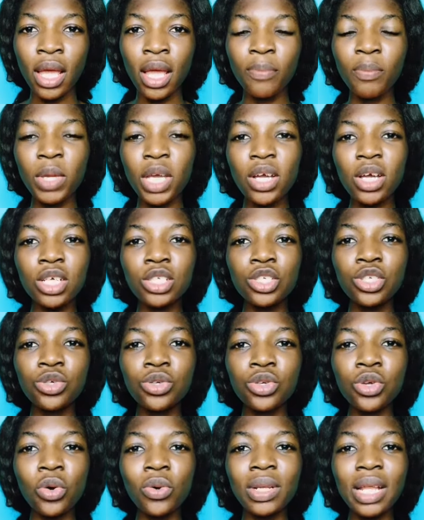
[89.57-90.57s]
because you
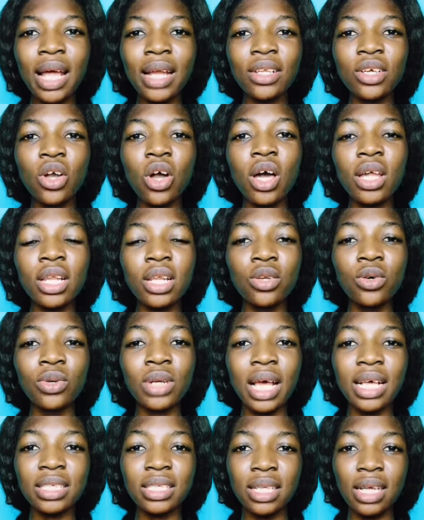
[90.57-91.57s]
know that God alone
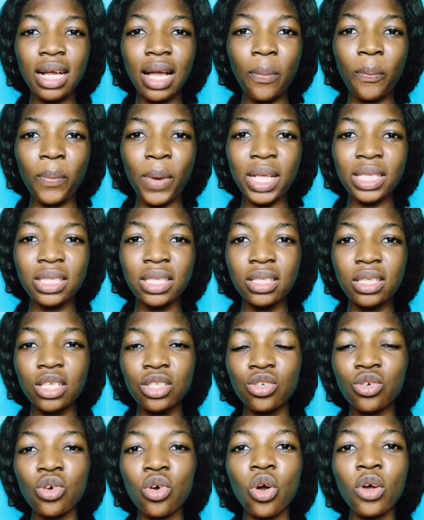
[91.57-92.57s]
has the capacity
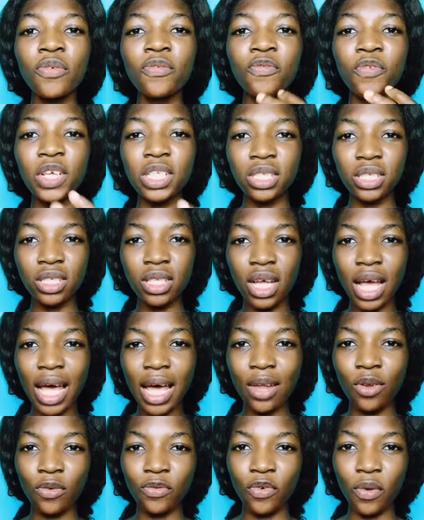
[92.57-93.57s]
to convict the
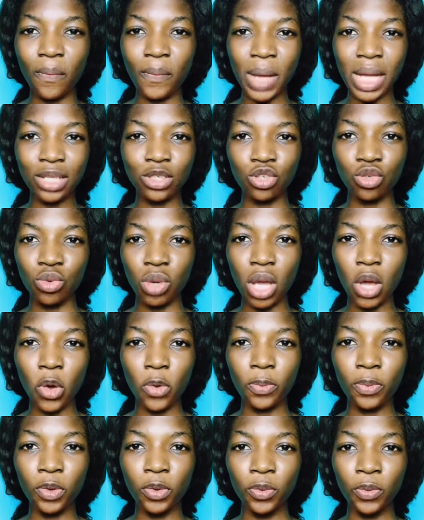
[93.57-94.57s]
heart of a man to help
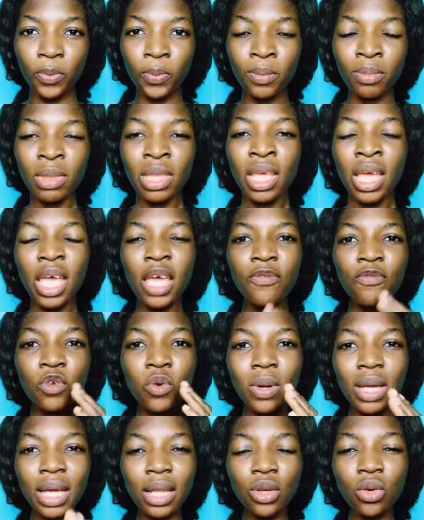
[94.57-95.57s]
you. If you
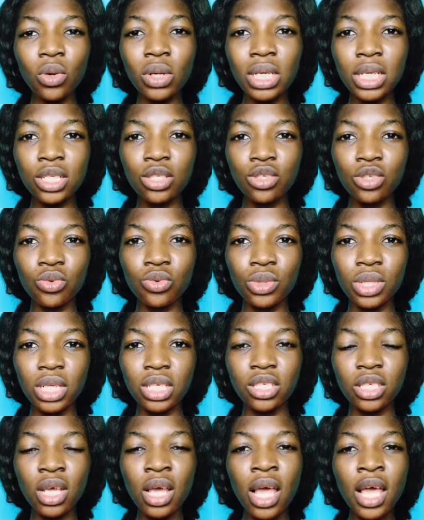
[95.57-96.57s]
can only do
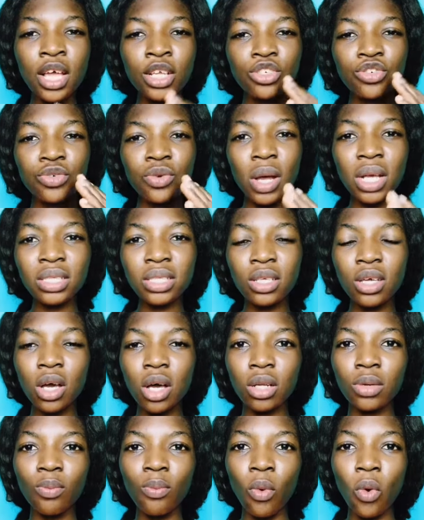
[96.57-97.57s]
this, trust
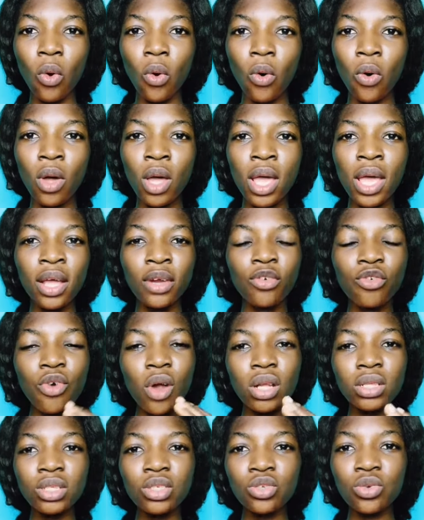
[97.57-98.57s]
God more,
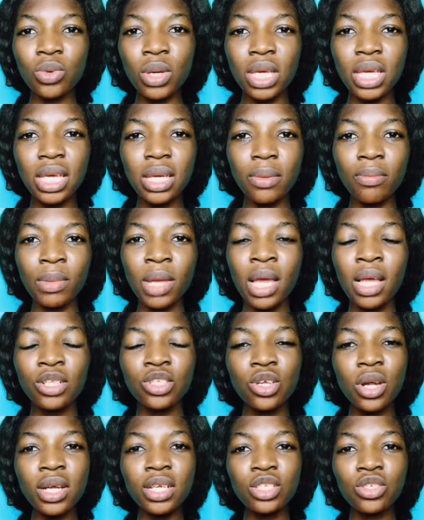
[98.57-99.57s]
run to him,
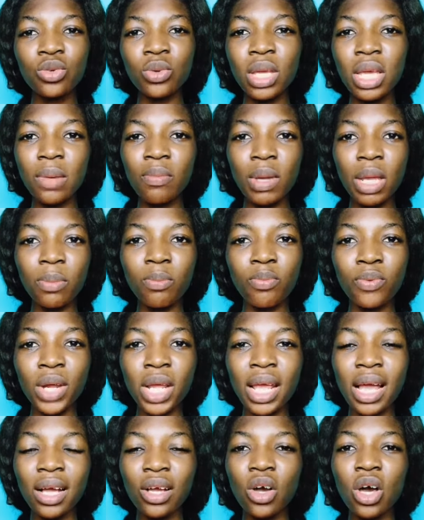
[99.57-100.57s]
turn to him in
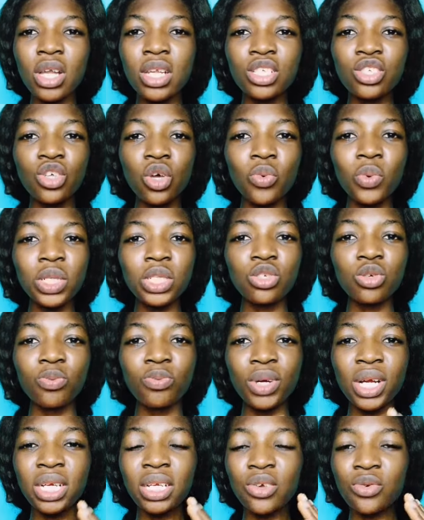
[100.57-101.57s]
prayer. God is going to
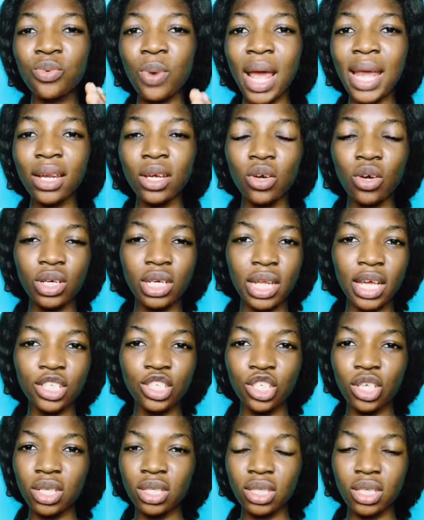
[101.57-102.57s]
bring the right
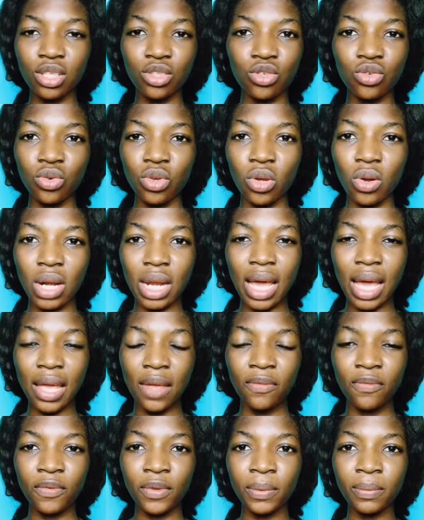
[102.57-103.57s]
connections into your
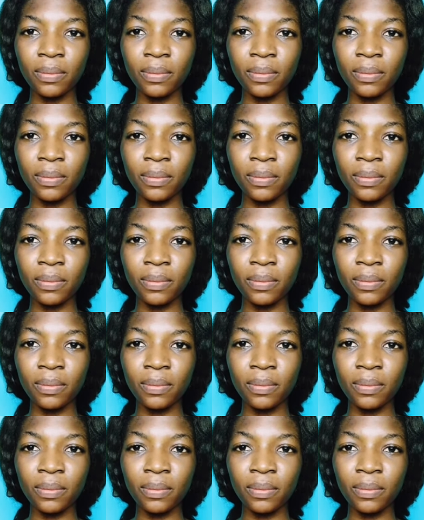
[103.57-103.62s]
life.